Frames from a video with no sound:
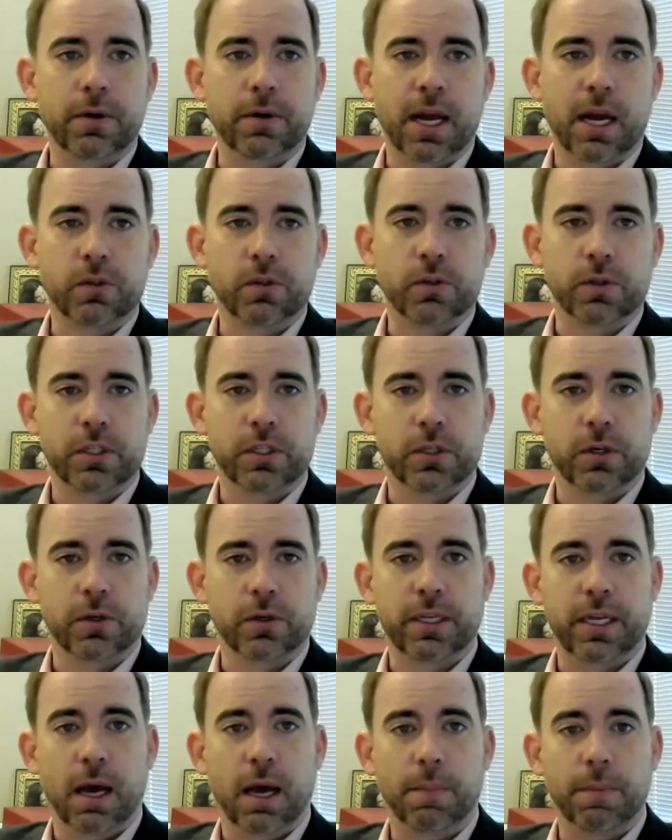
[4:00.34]
counsel can
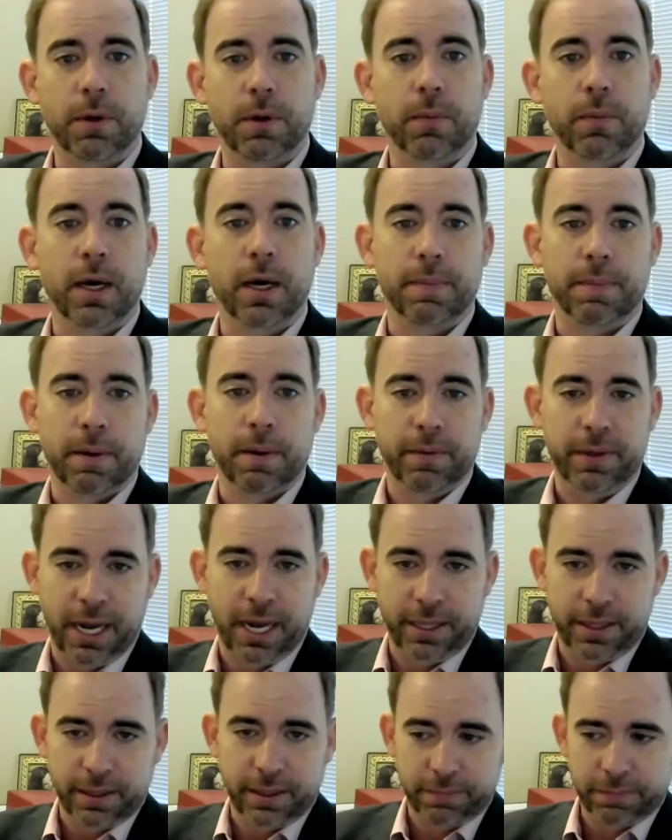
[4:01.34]
certainly help you with. But
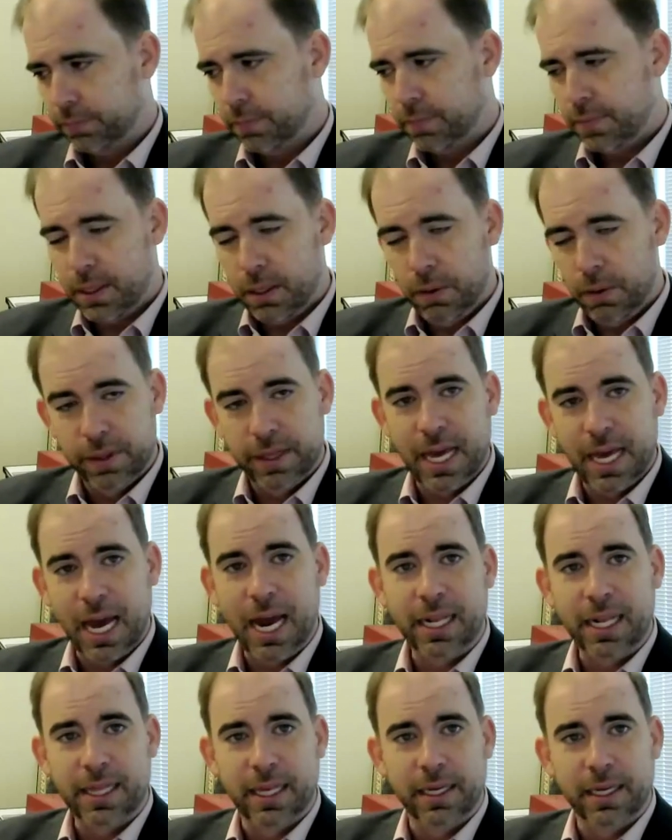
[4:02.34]
Nathan, with that,
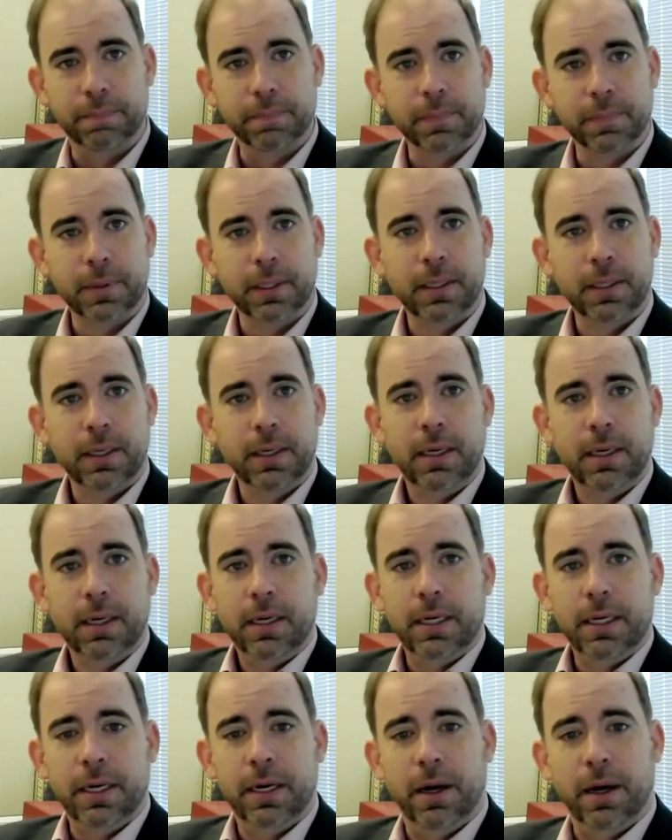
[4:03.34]
I think
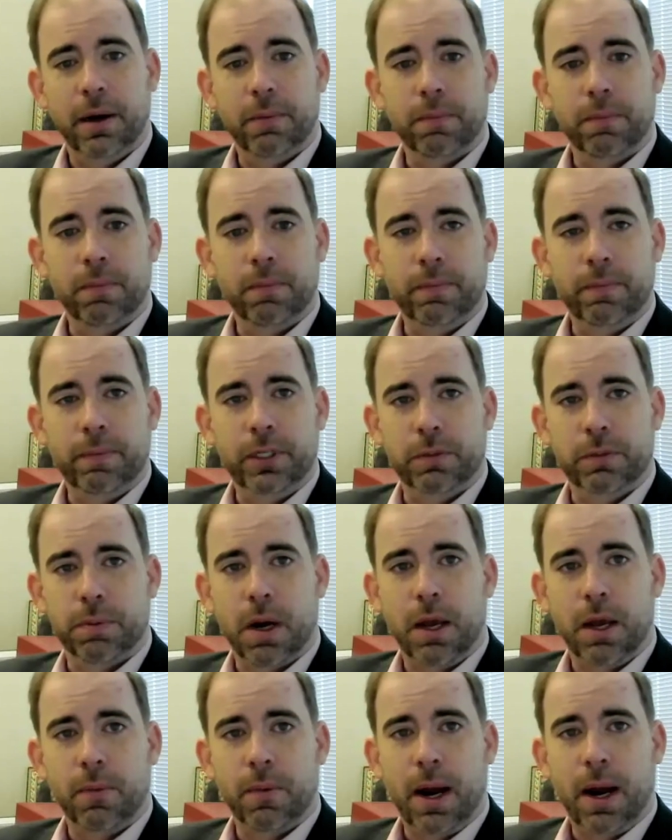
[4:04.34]
we should
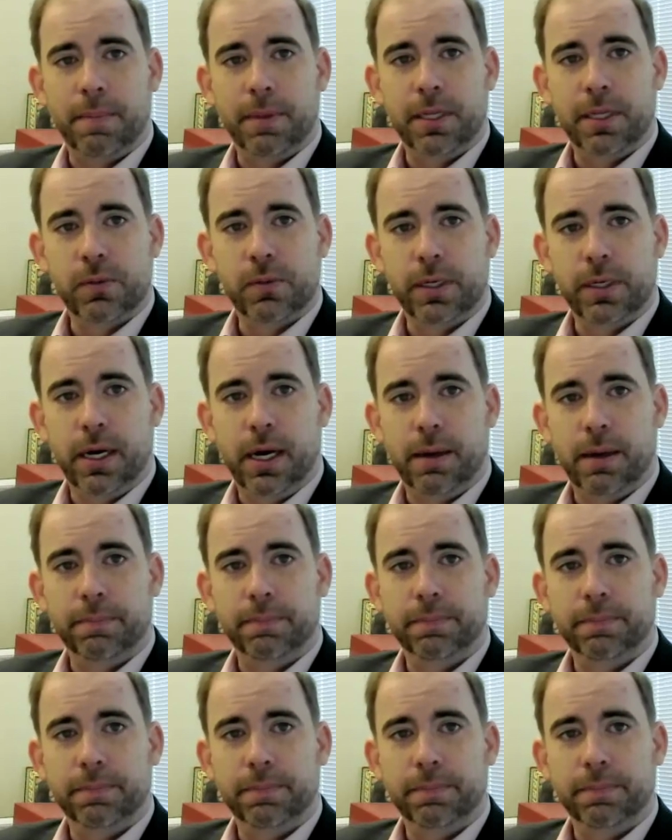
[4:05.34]
probably wrap this one up.